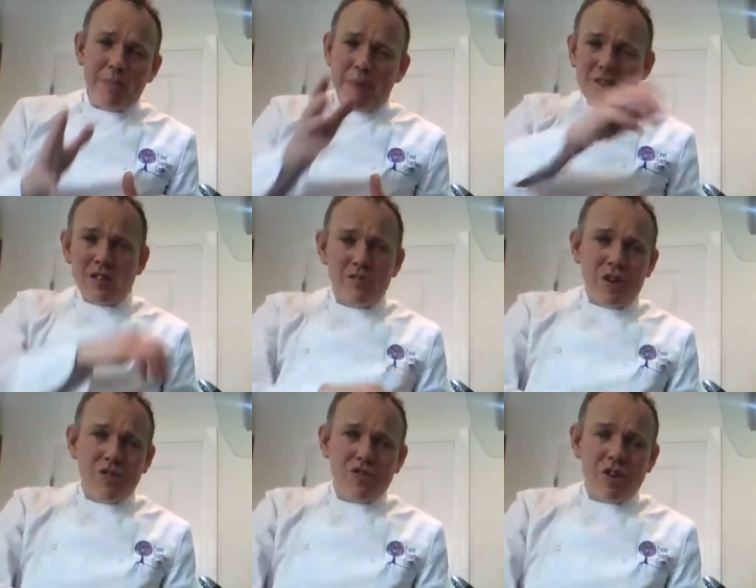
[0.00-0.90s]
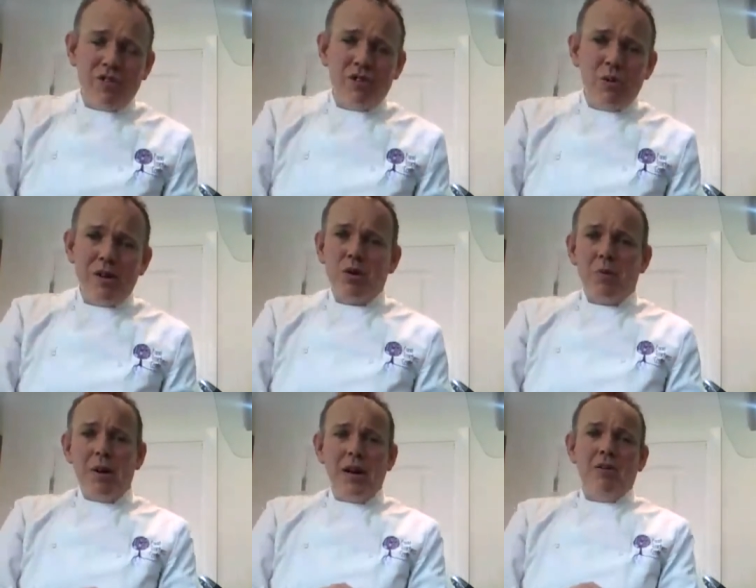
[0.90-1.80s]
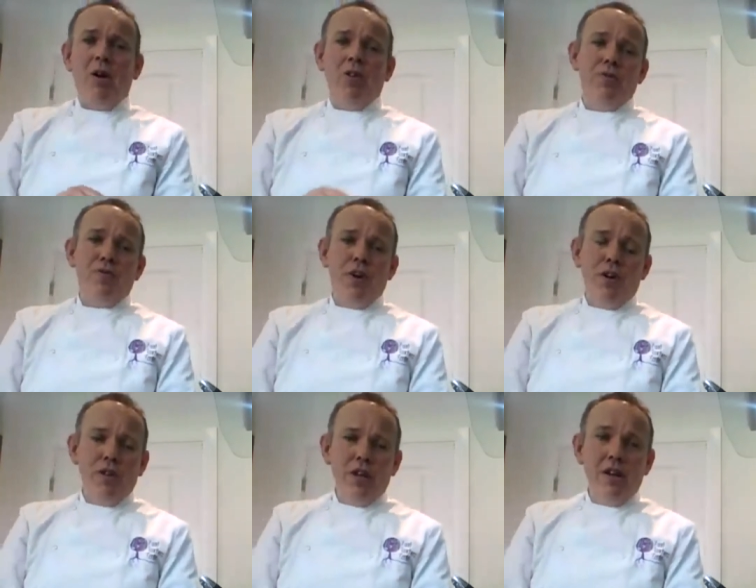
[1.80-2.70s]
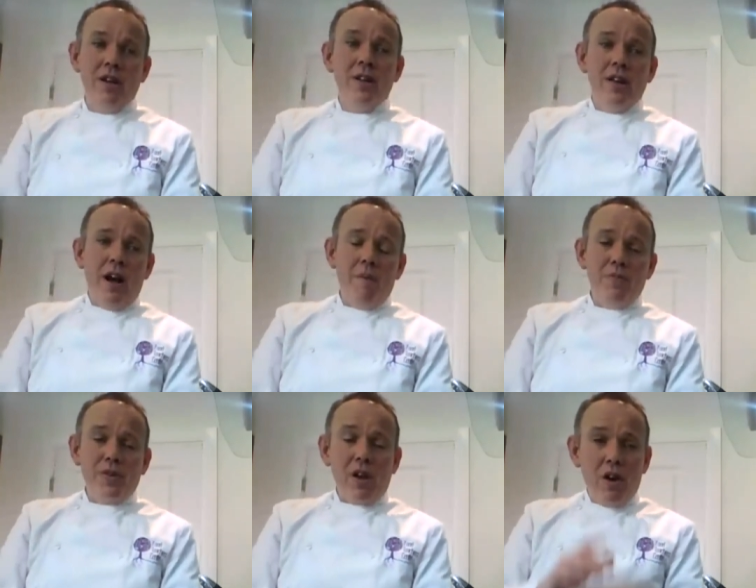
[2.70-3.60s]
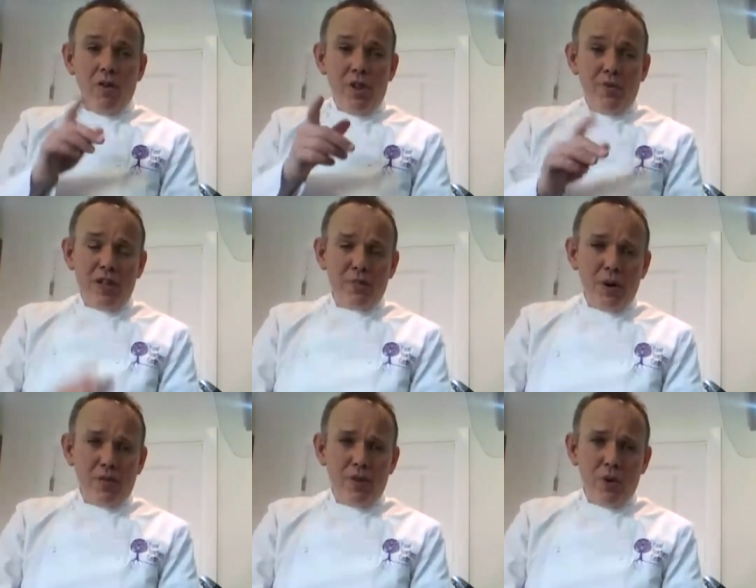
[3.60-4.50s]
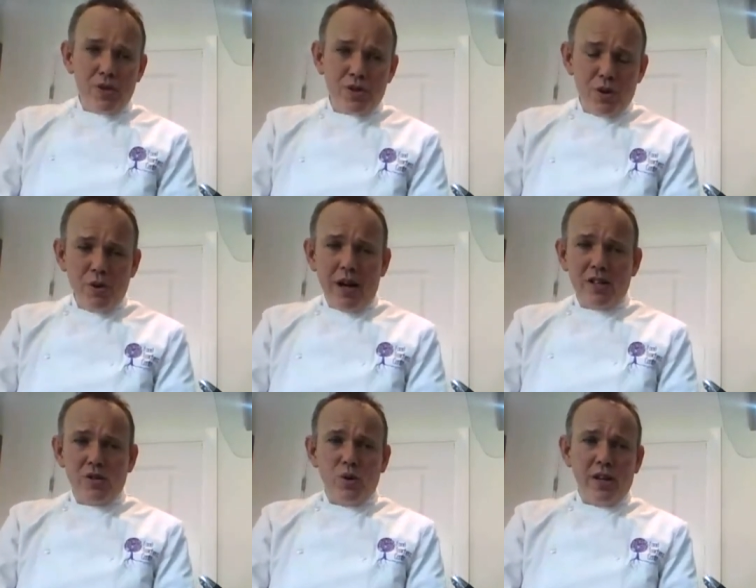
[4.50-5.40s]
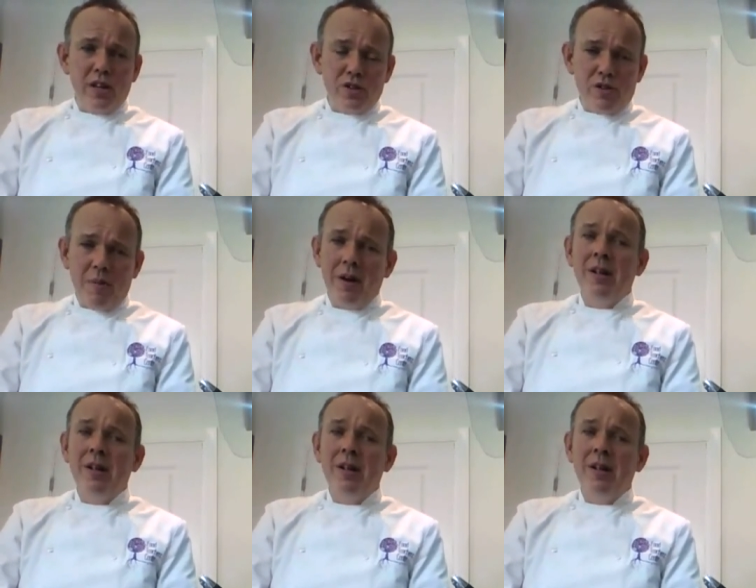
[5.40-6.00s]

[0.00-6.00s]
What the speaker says: The best of those photographs, as always, will appear on the Facebook for the school at Talkie Girls Grammar.